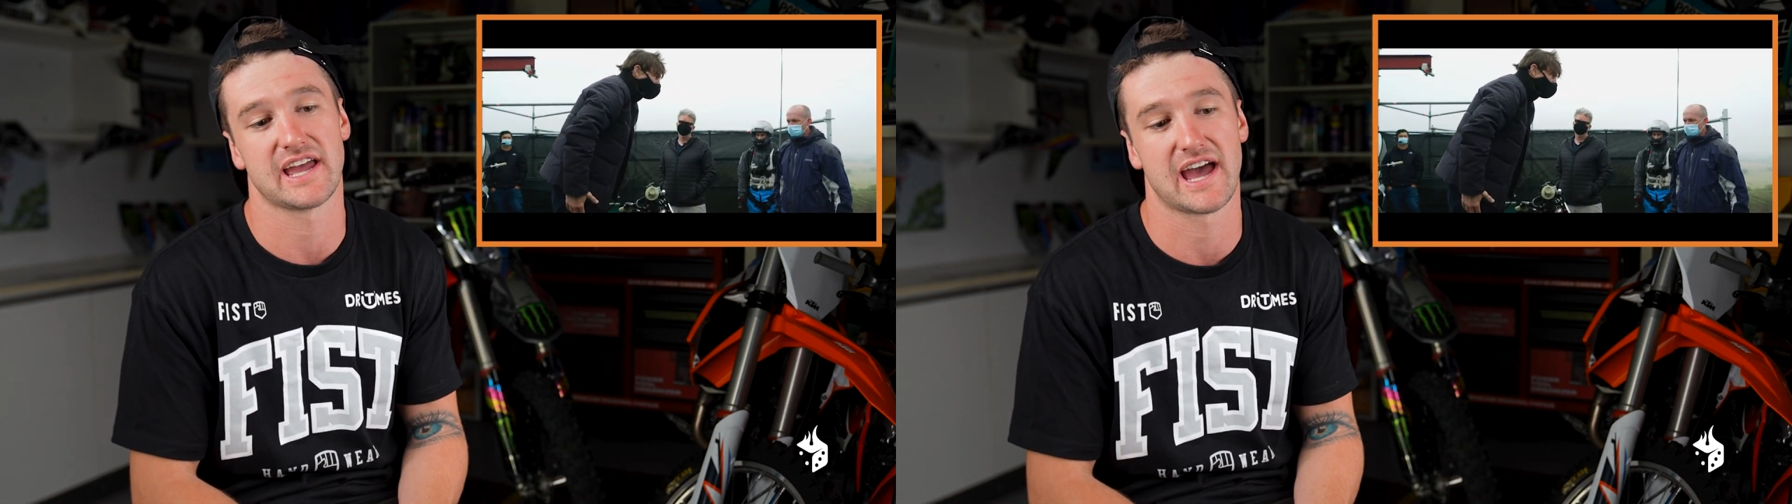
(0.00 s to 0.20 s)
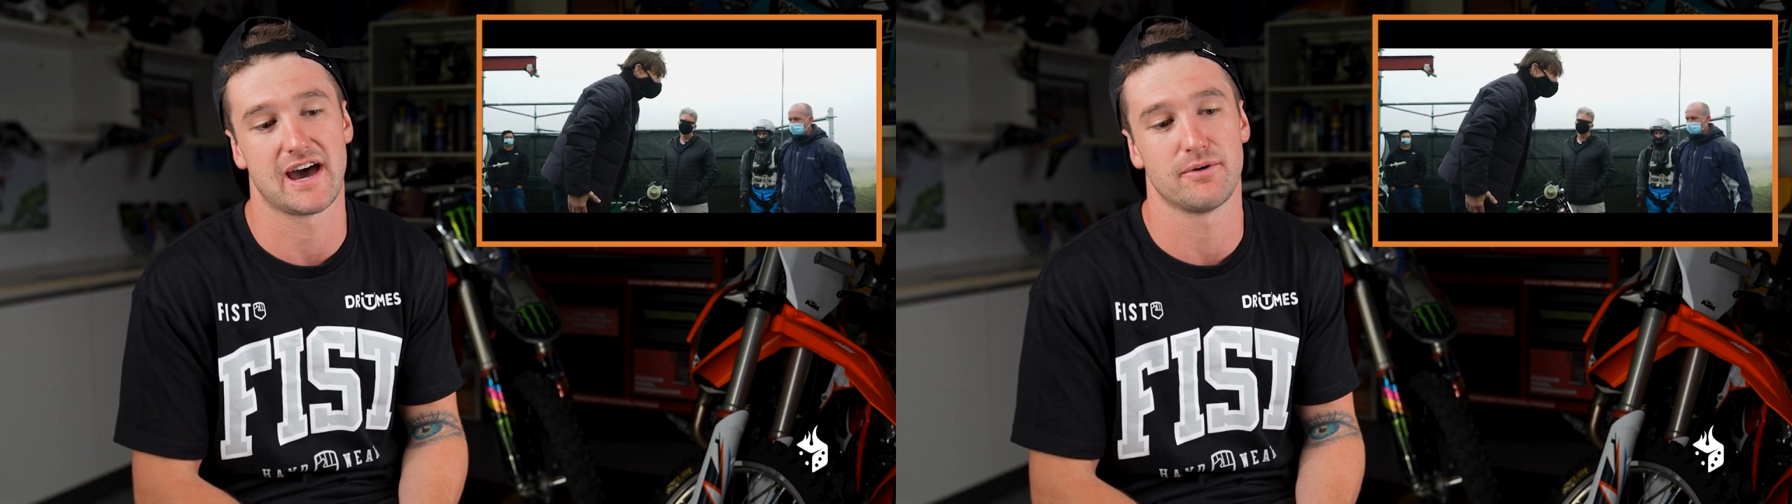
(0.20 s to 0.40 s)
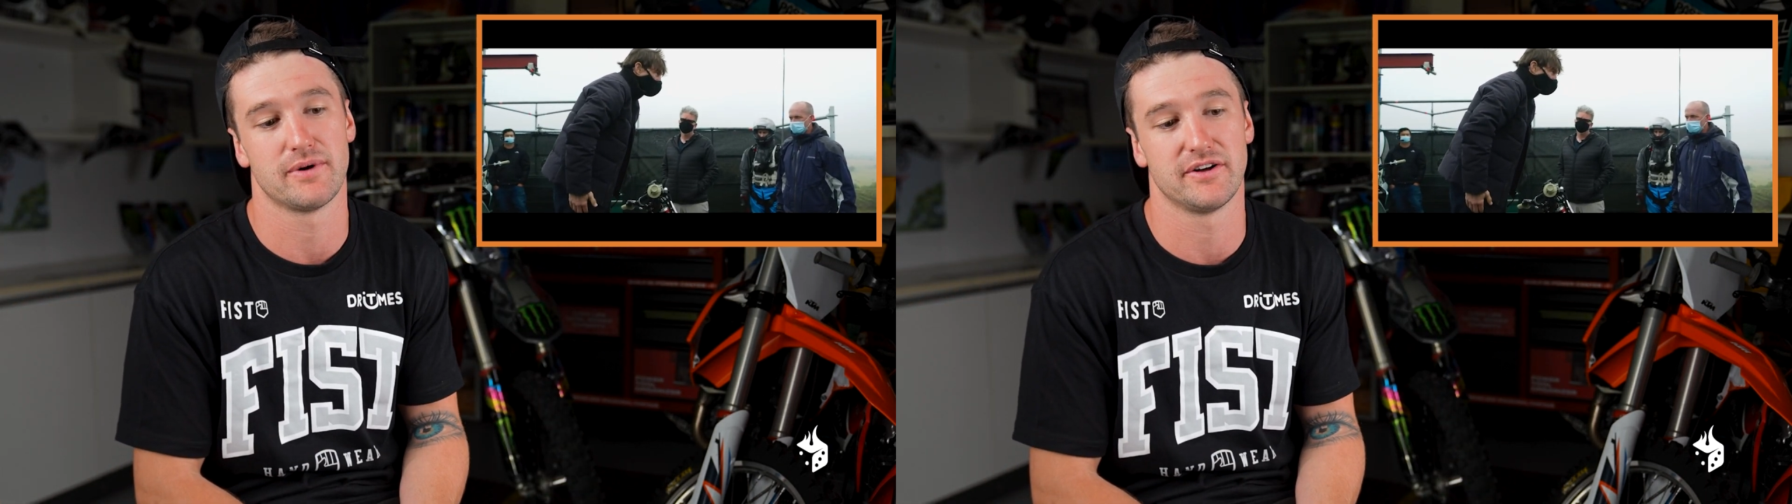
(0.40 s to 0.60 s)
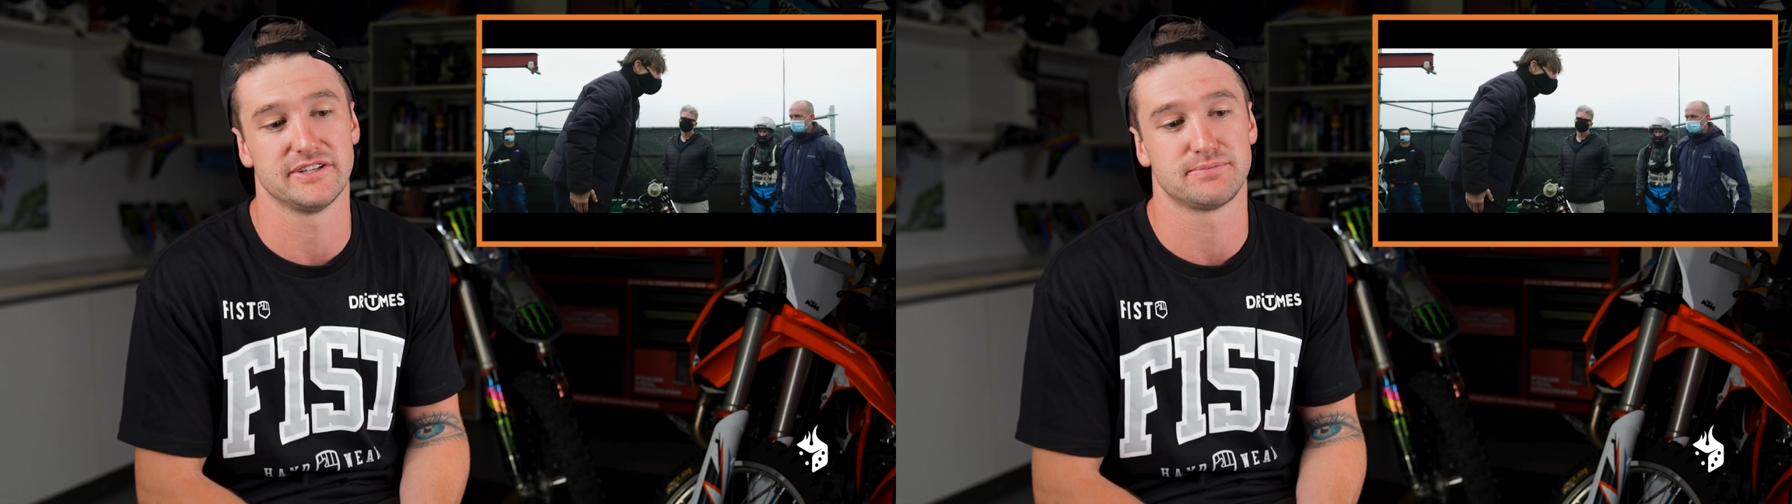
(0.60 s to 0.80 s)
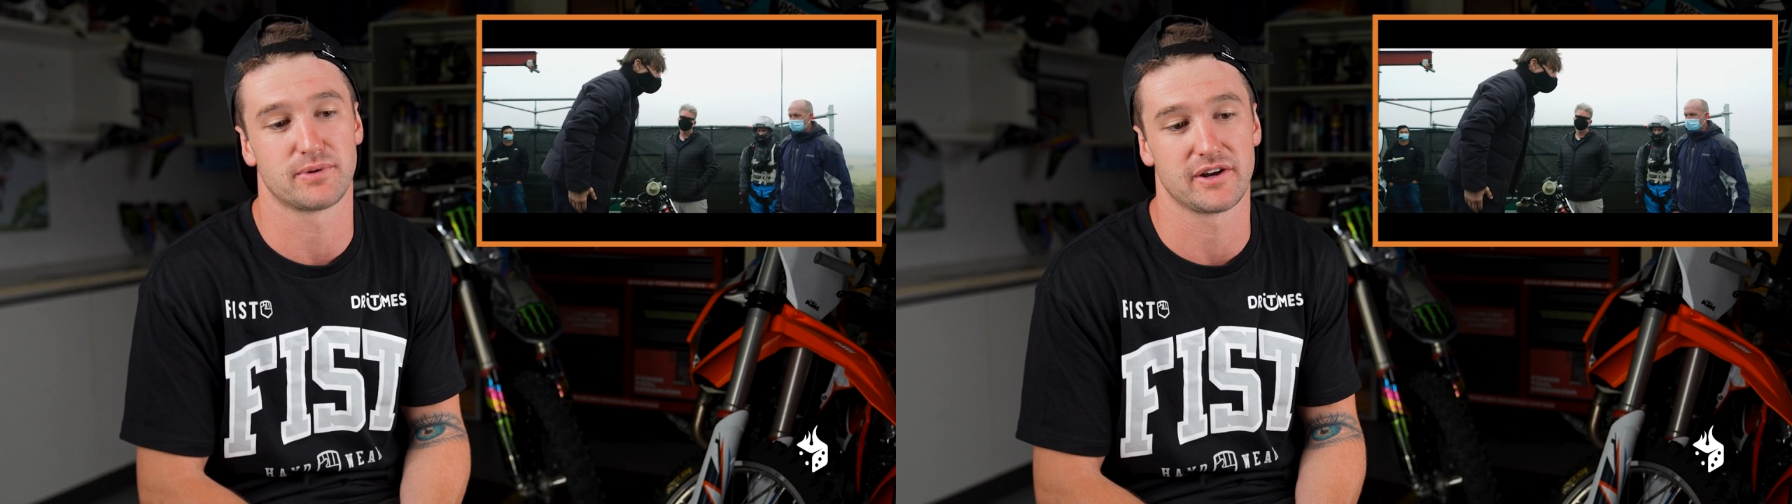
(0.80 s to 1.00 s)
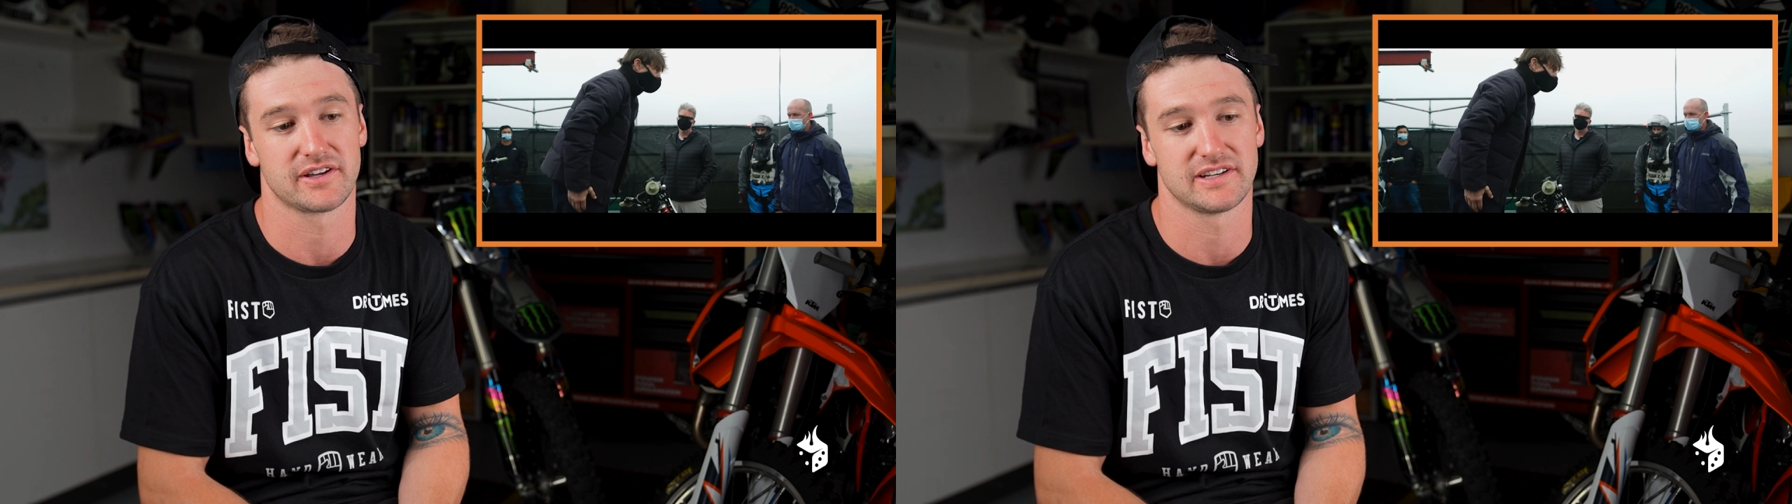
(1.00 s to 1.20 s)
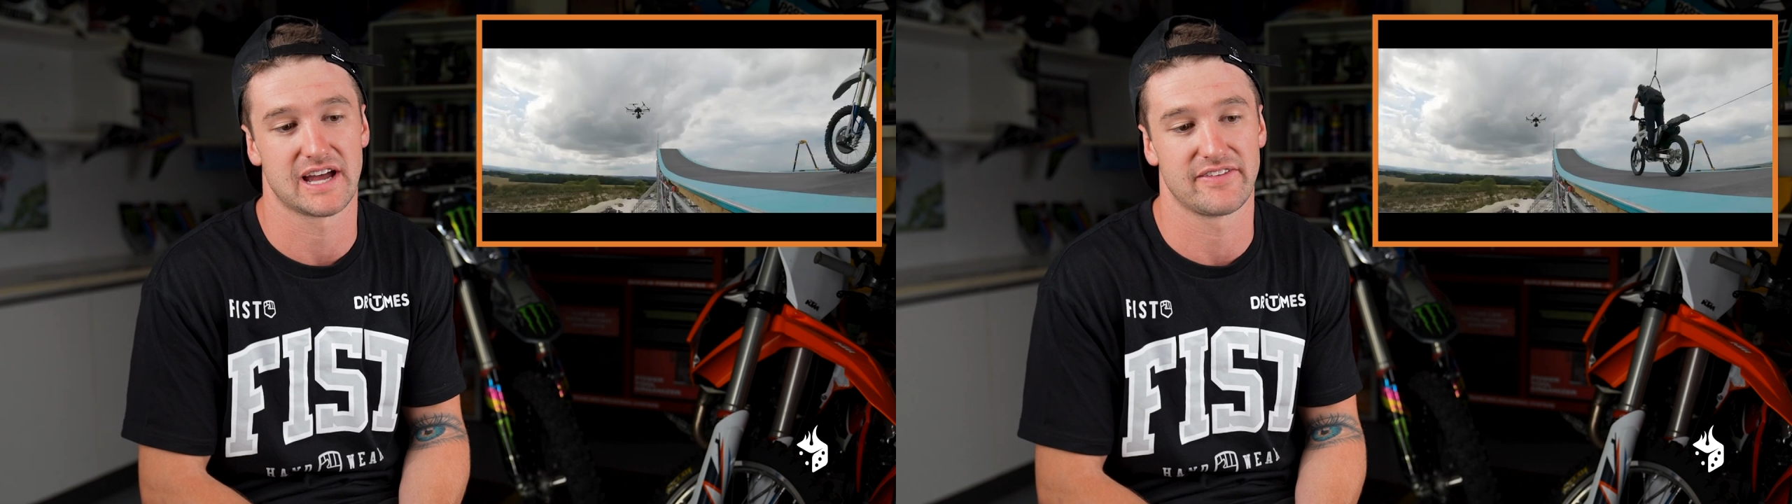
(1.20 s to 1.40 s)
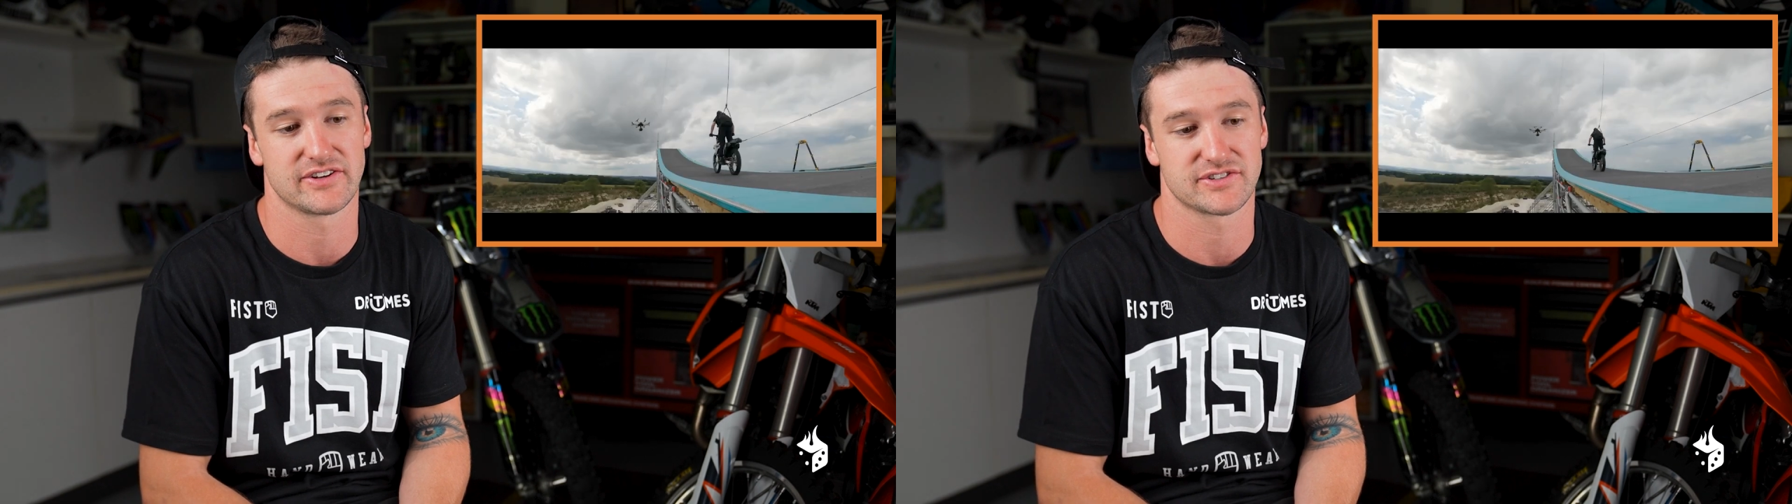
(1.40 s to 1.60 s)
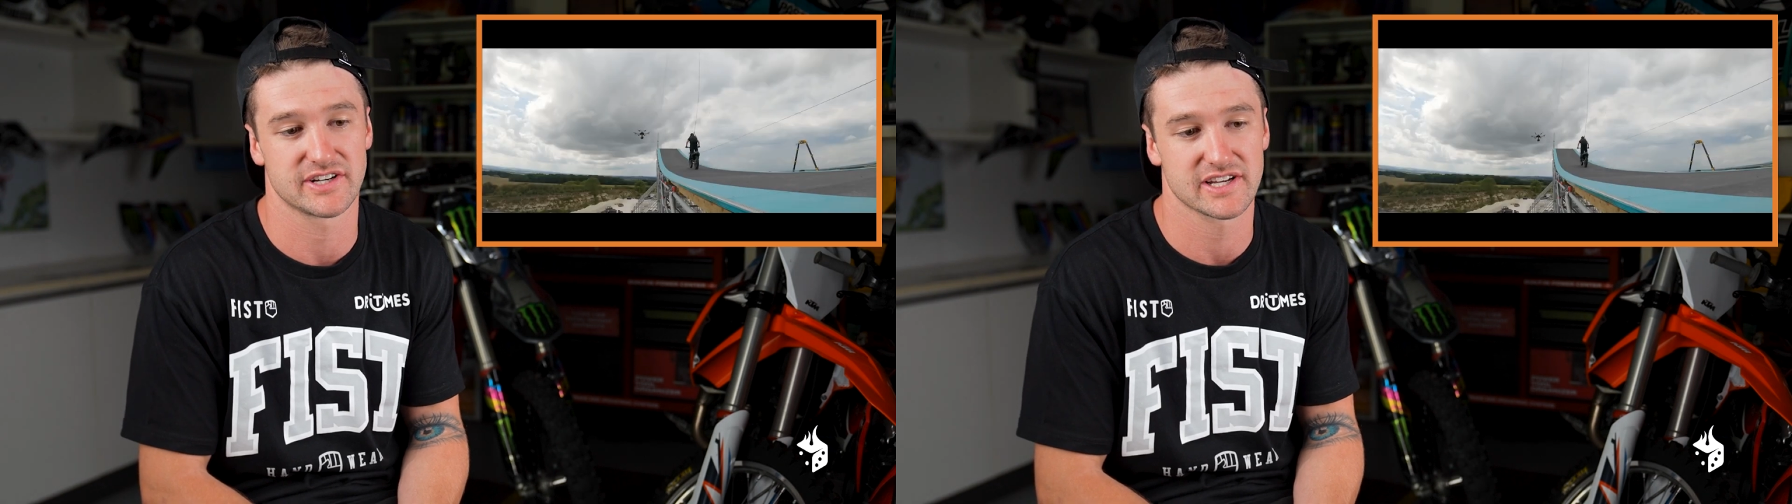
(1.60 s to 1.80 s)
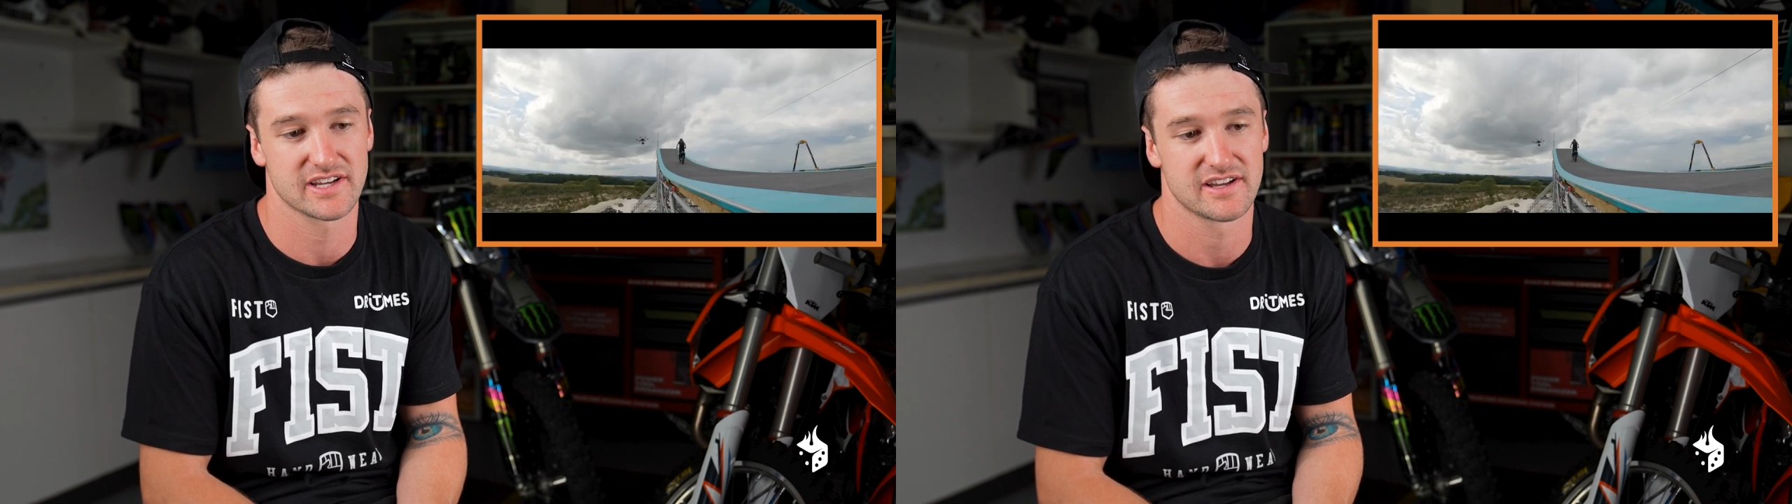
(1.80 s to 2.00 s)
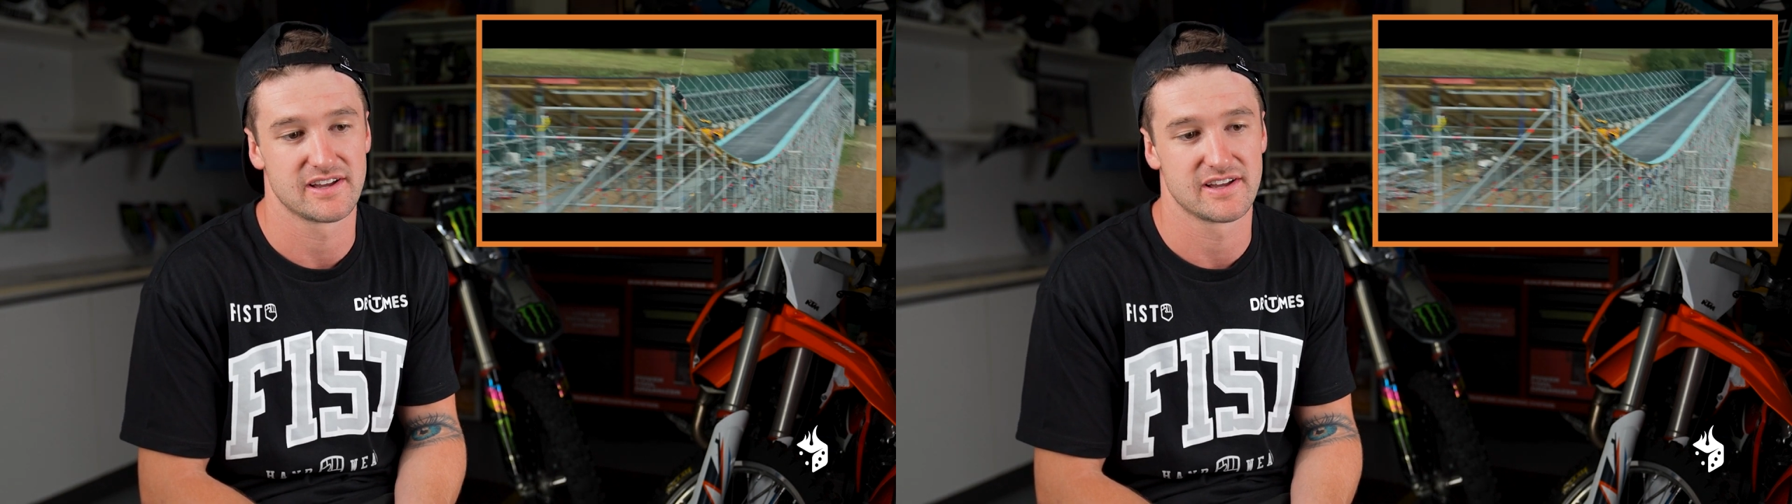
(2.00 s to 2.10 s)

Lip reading: how well he's broken down the trick.